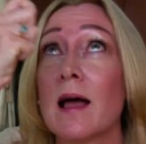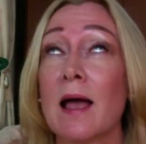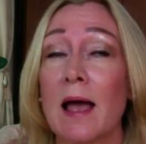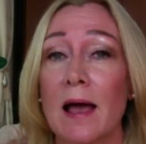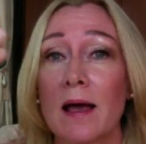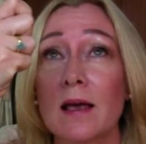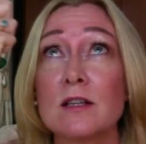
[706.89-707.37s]

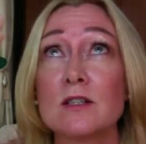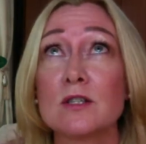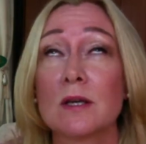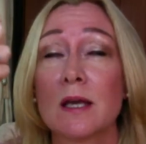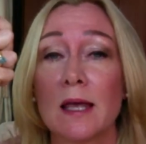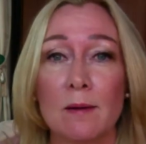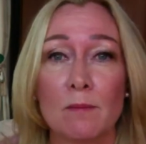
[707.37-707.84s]
How could you
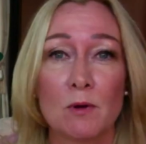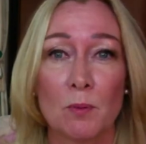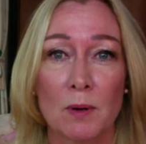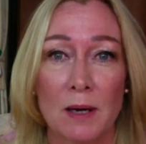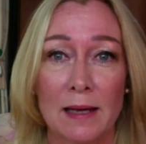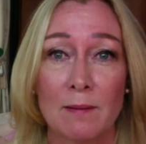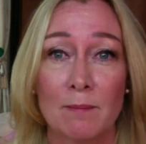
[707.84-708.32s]
keep your
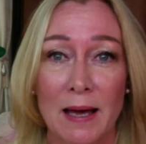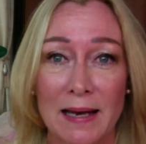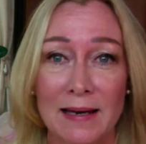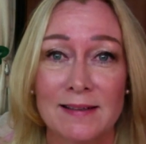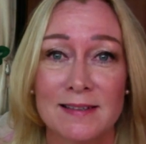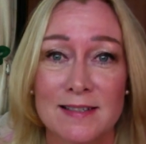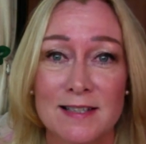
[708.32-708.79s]
plate
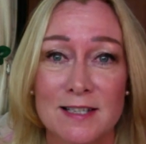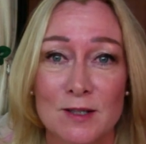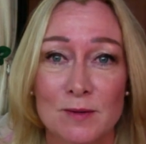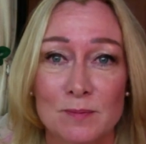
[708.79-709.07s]
balanced?